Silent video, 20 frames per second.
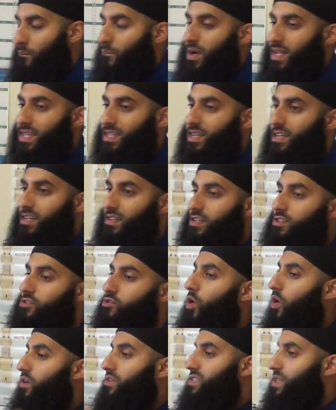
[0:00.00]
But this
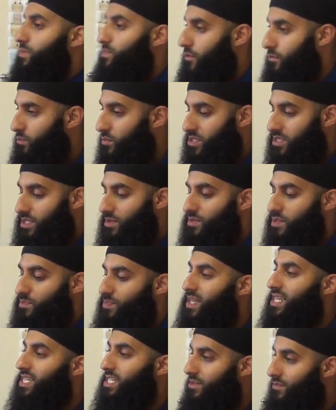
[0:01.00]
concept of Muslims
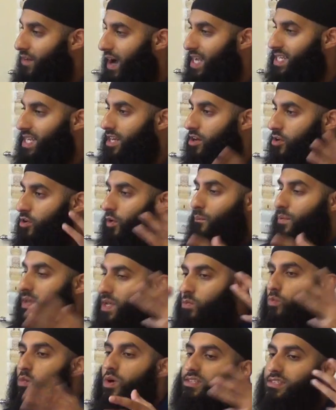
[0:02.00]
being divided and not
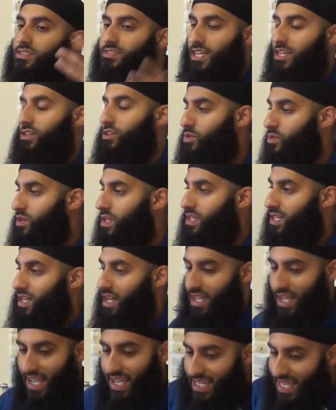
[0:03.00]
being one set unit,
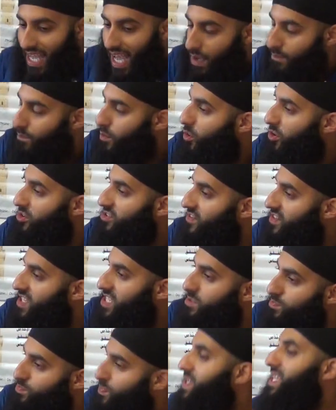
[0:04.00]
it came because of
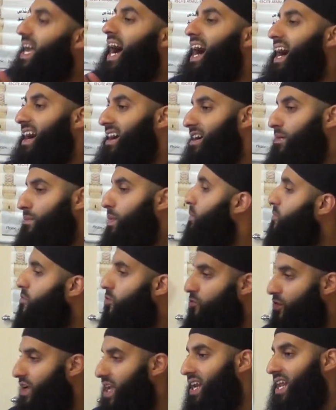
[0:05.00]
this bid'ah. People
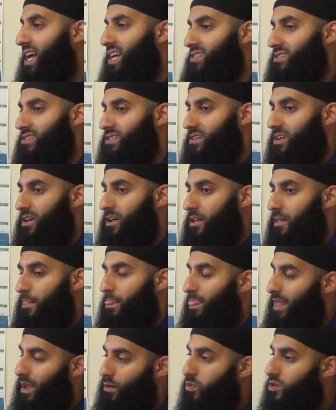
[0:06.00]
don't realize.
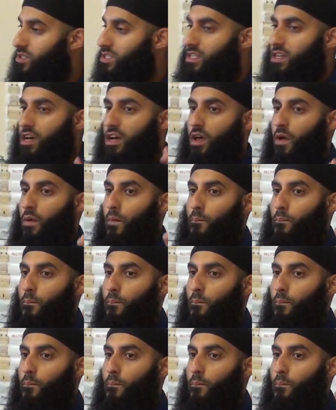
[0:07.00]
It wasn't